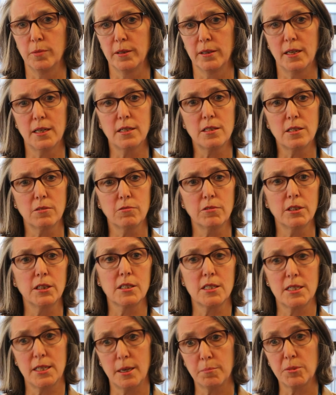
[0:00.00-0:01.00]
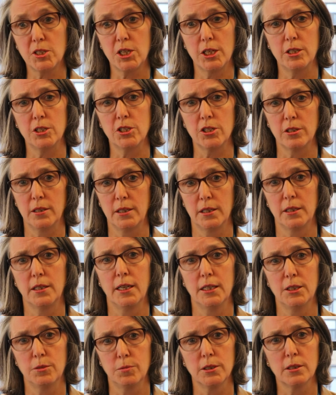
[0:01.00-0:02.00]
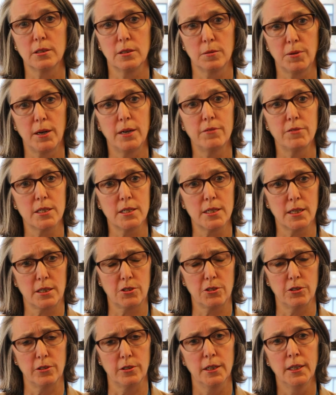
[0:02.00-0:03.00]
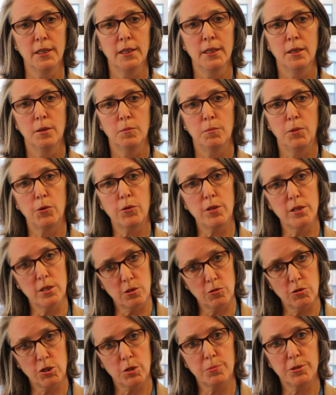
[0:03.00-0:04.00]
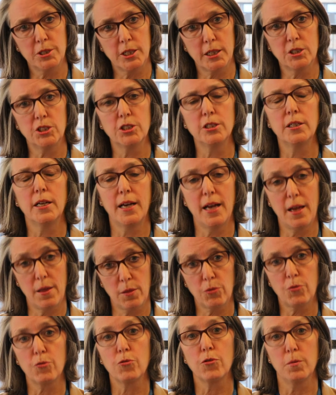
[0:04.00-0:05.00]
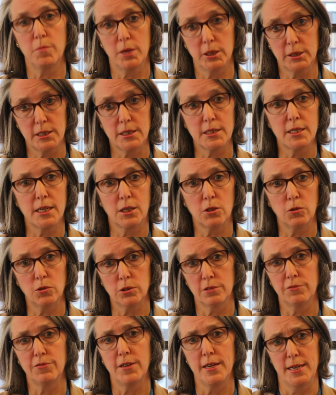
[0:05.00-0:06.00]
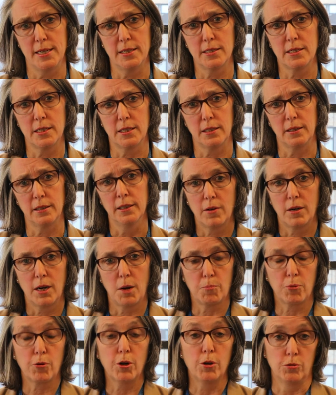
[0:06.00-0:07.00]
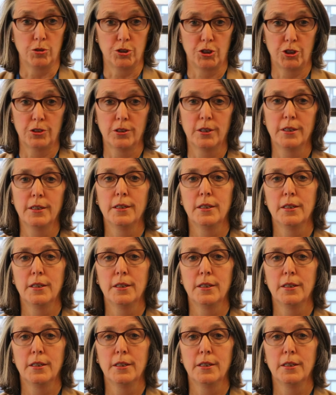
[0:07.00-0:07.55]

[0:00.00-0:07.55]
And that's a real step change in the engagement of the private sector, both in social protection and through the multi-stakeholder financing approach.